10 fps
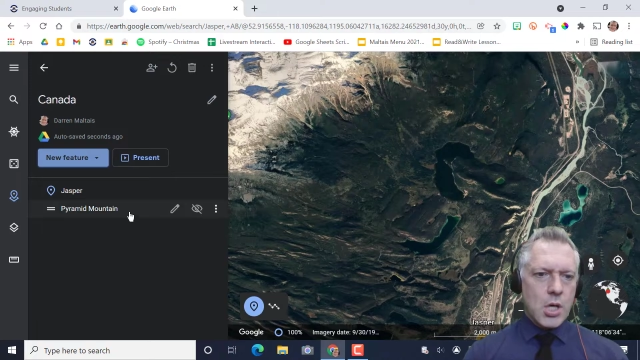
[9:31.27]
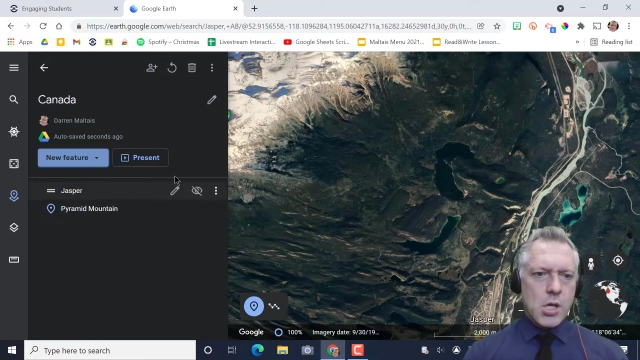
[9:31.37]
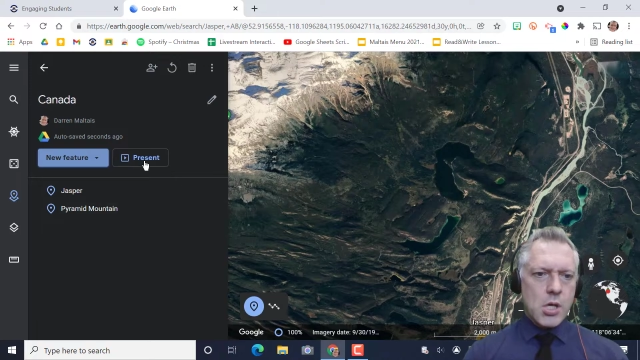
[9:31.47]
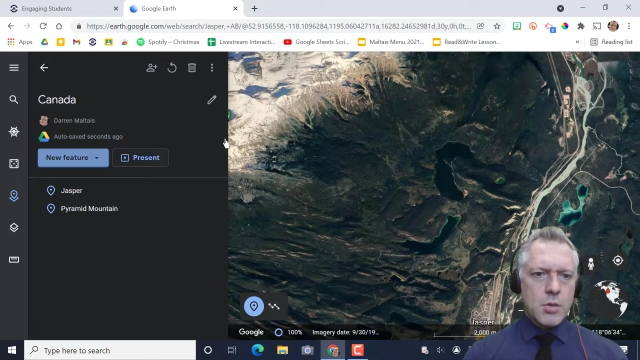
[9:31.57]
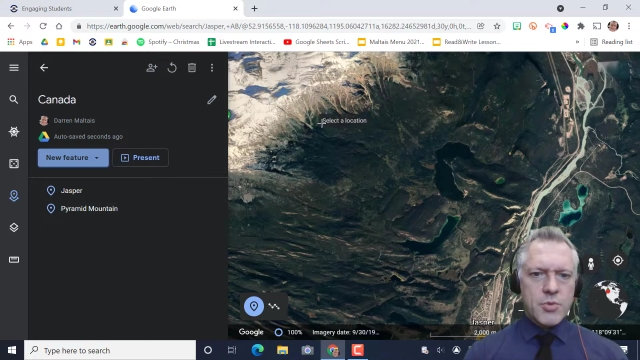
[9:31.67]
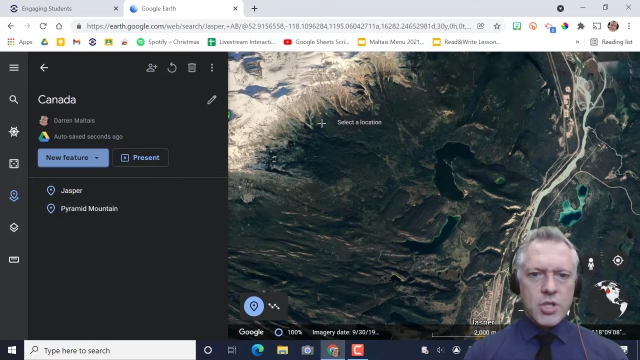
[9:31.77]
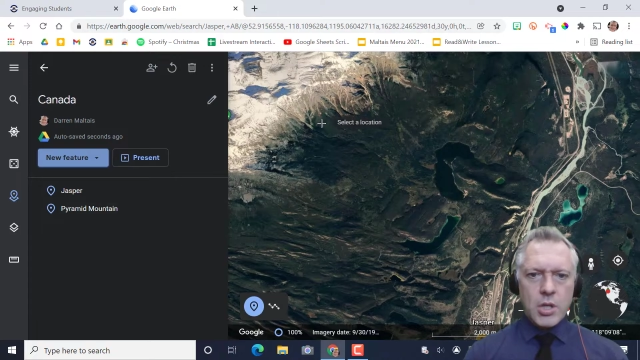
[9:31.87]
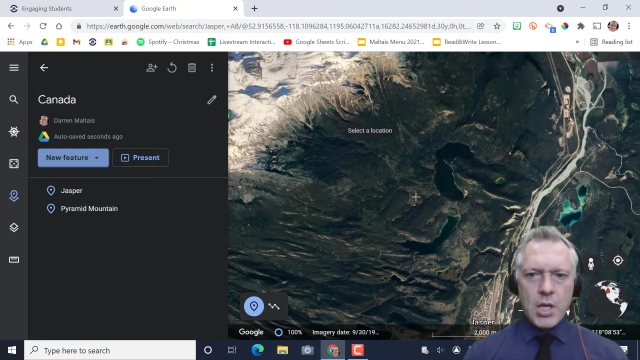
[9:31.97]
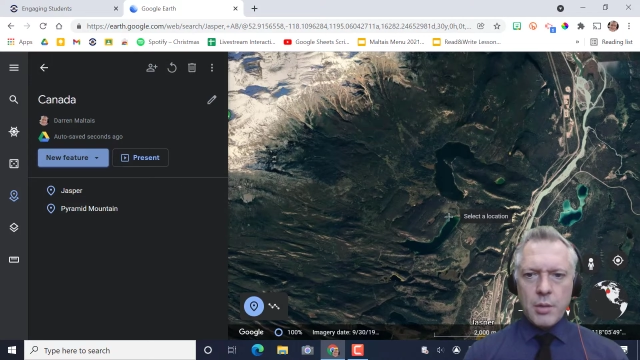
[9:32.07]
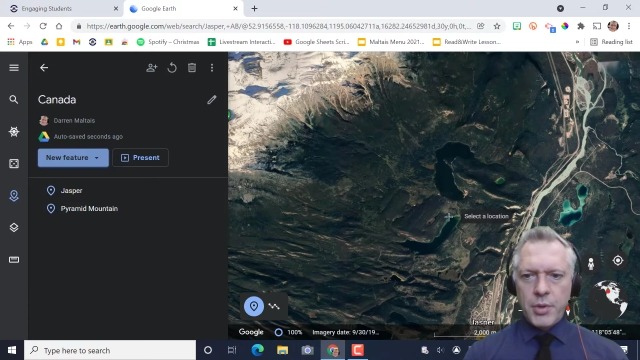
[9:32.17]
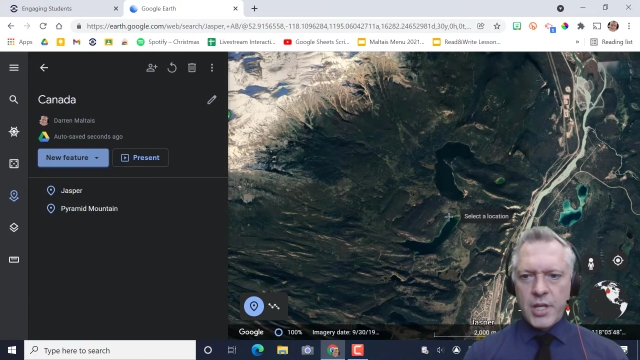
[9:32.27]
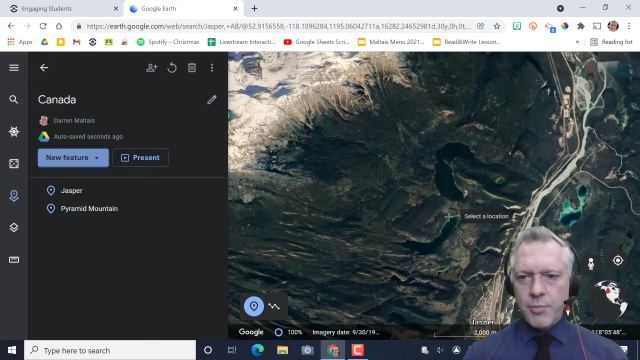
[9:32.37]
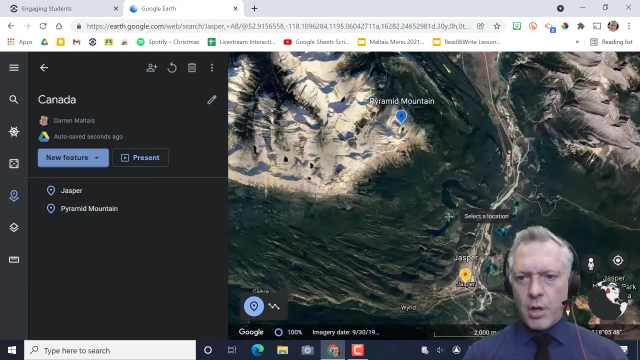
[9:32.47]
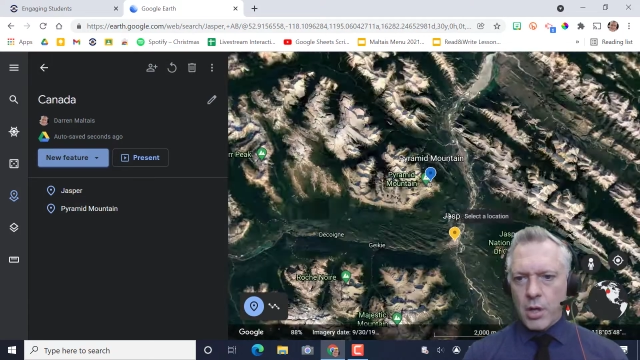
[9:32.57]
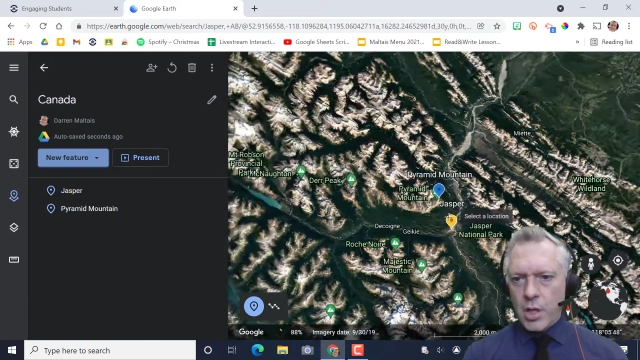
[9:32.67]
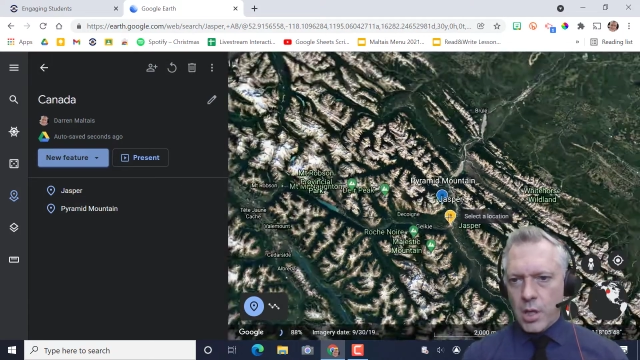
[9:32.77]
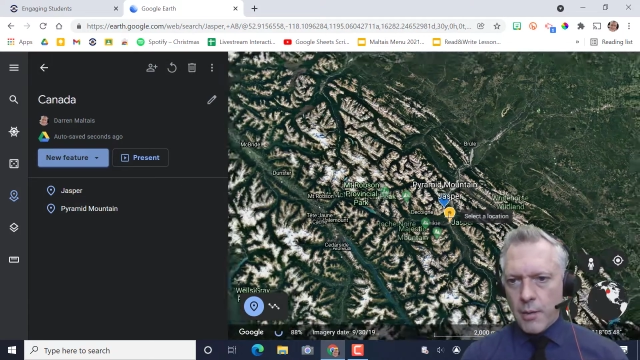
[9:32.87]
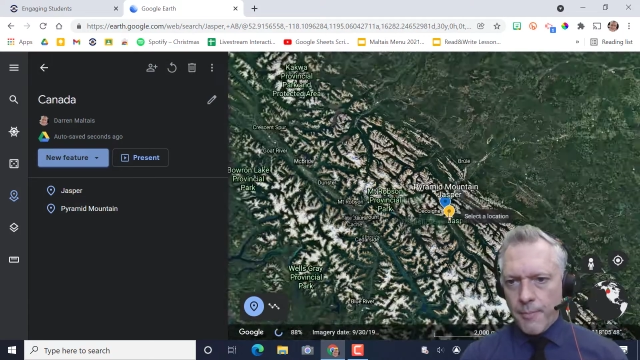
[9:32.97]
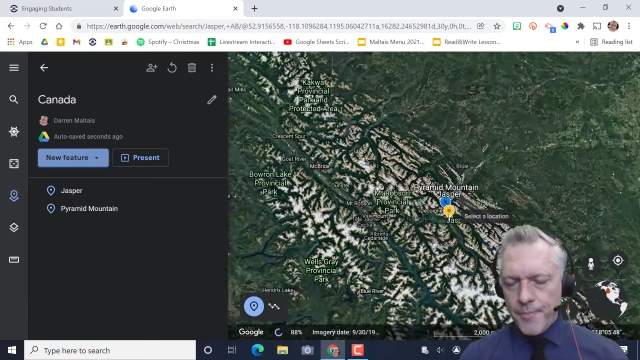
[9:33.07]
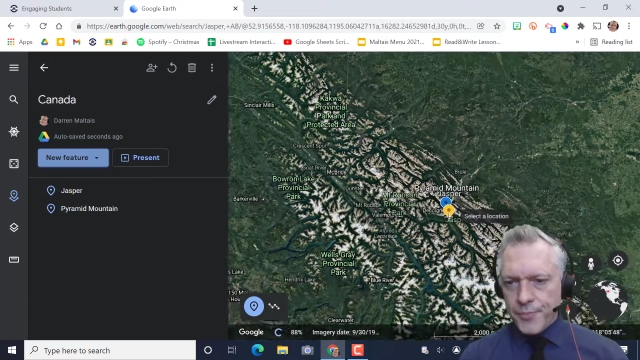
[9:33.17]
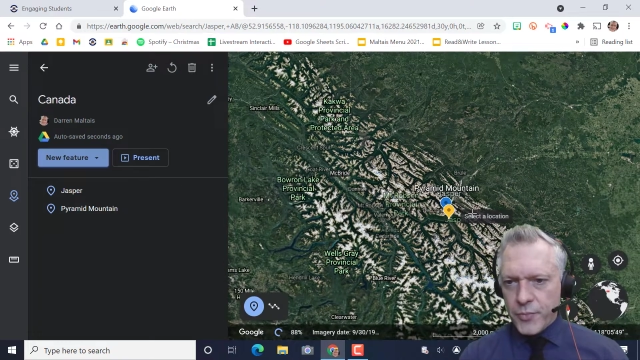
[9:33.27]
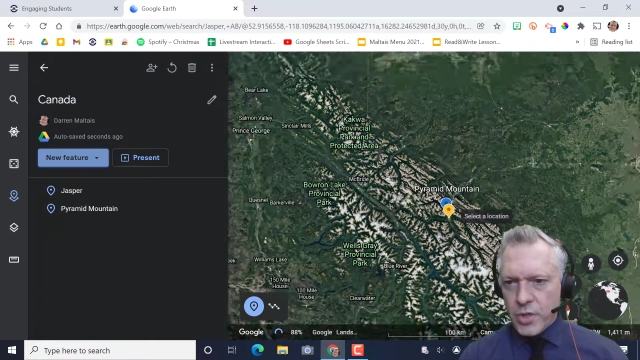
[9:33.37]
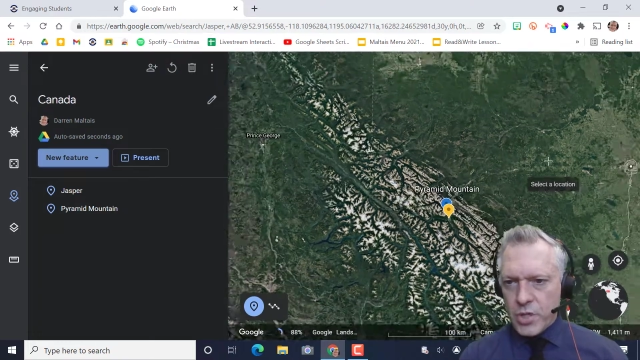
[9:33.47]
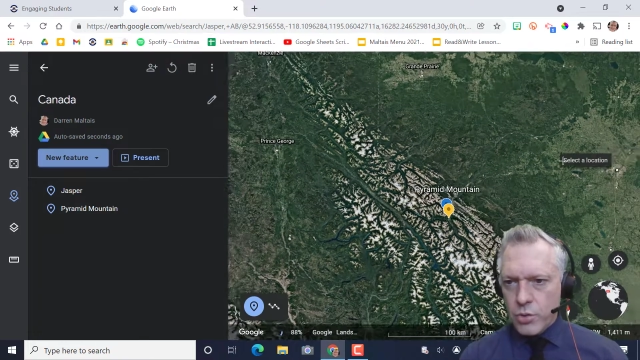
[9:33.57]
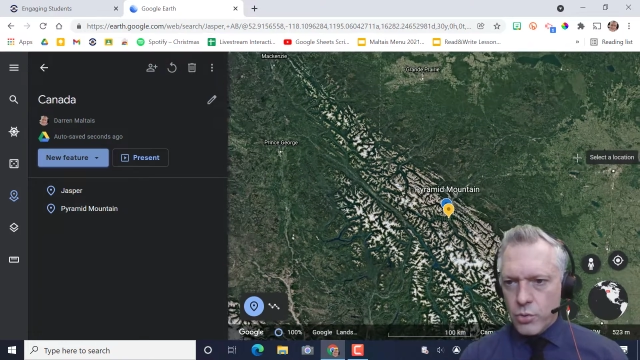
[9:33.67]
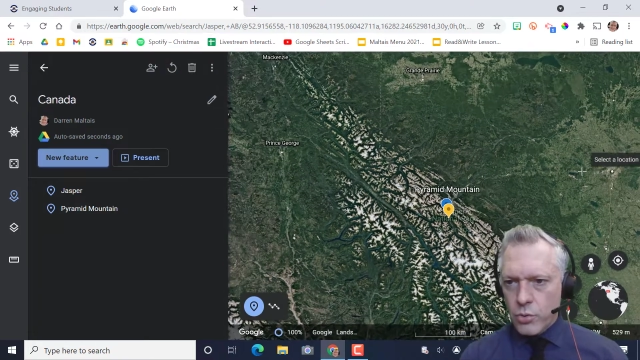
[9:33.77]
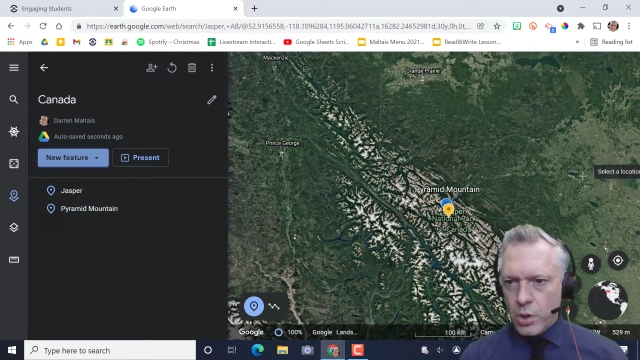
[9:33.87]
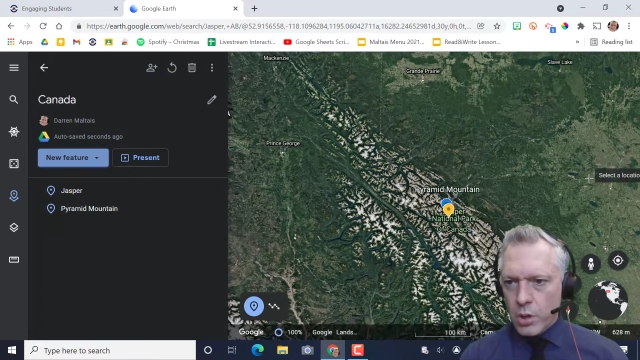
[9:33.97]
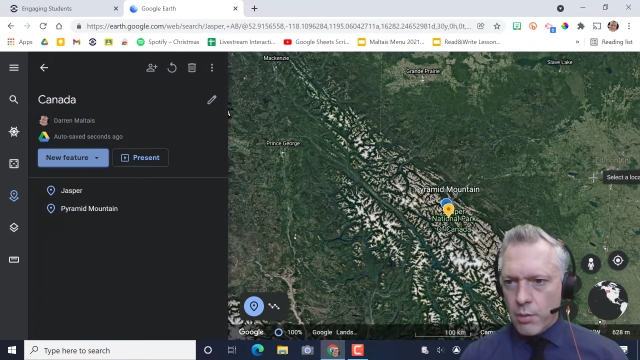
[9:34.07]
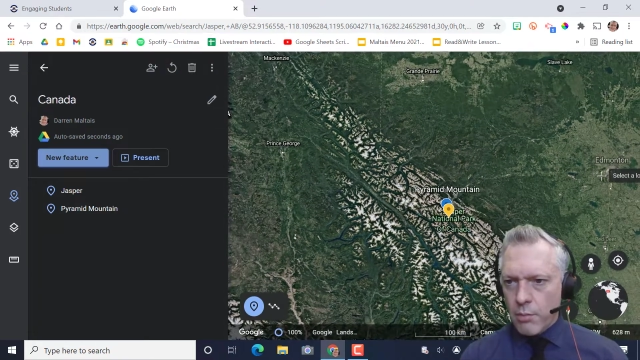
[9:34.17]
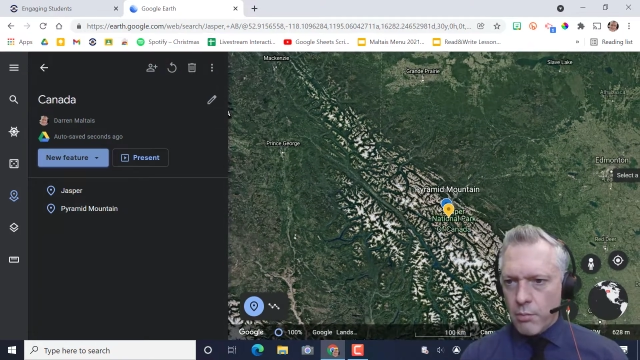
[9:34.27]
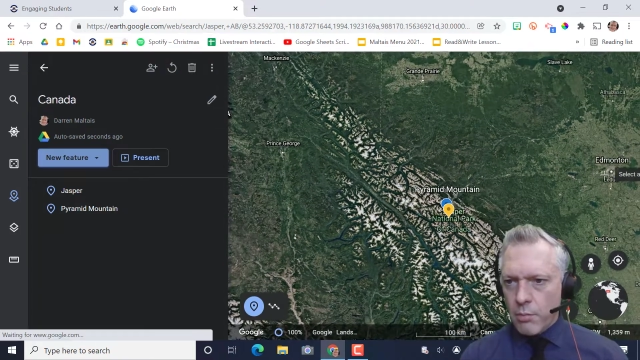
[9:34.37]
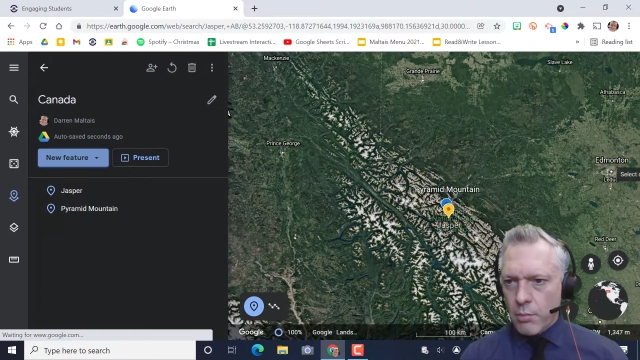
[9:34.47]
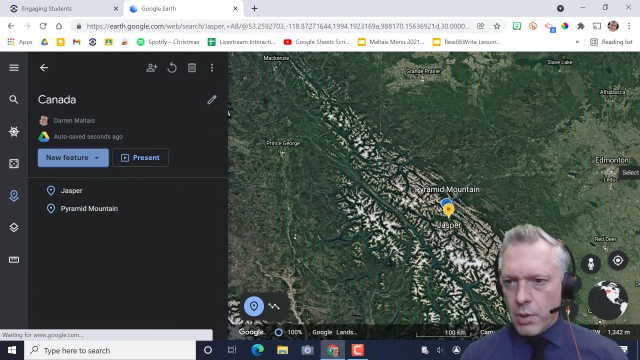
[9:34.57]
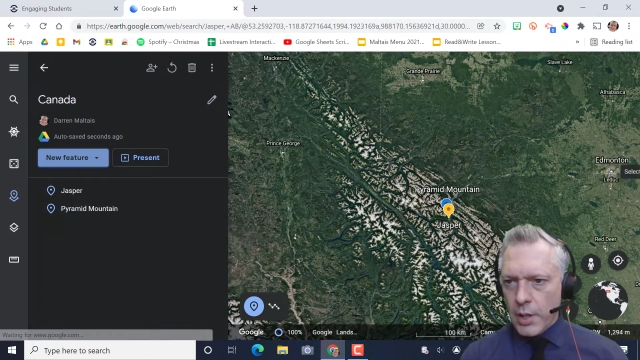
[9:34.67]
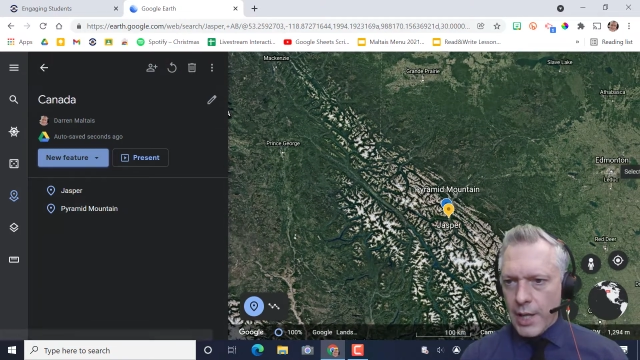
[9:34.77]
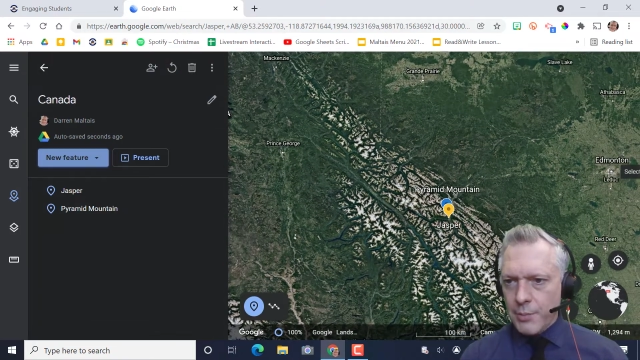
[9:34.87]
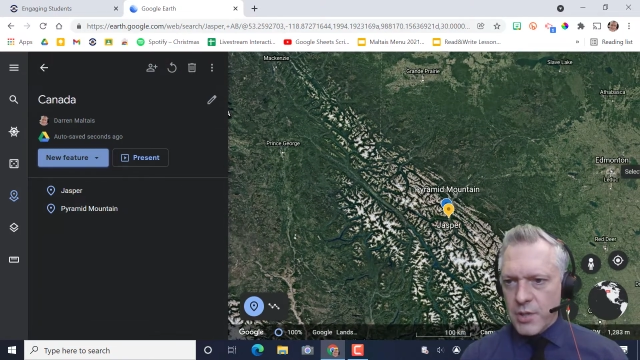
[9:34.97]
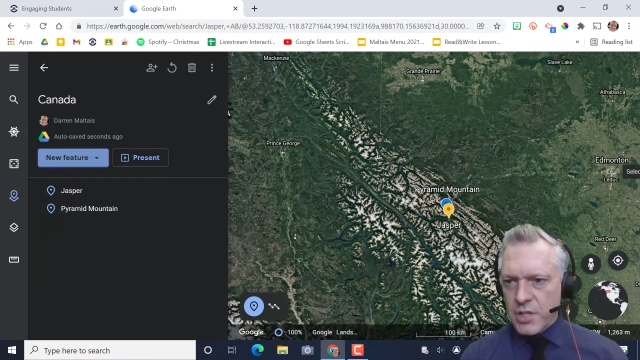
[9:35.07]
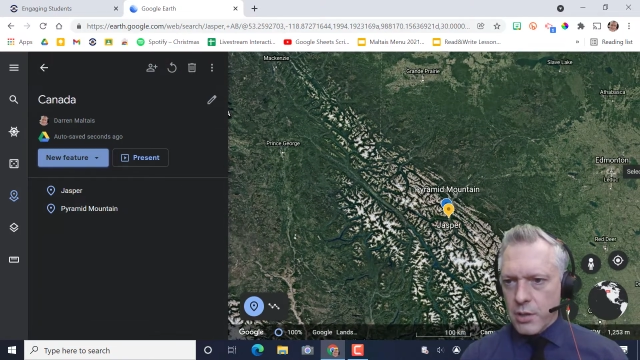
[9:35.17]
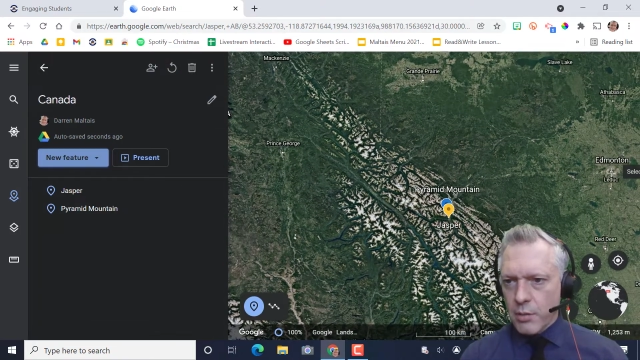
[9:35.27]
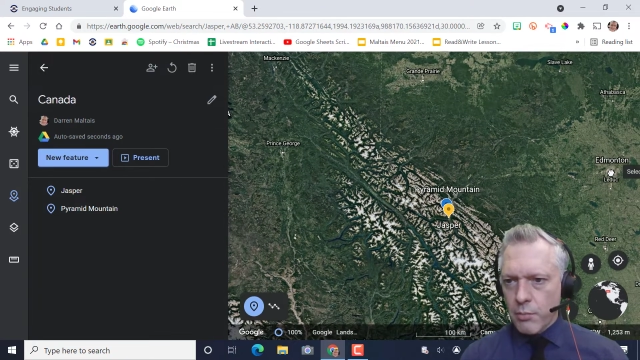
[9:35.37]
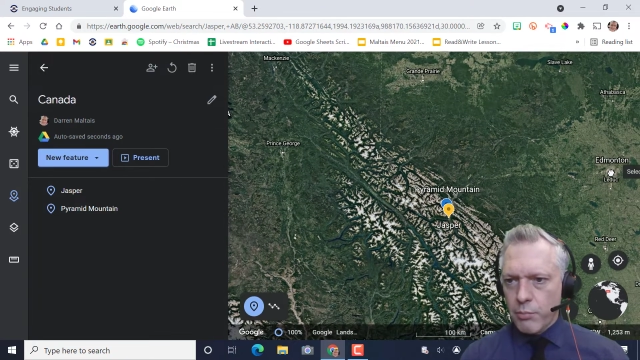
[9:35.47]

I'm just going to add a place mark to Edmonton.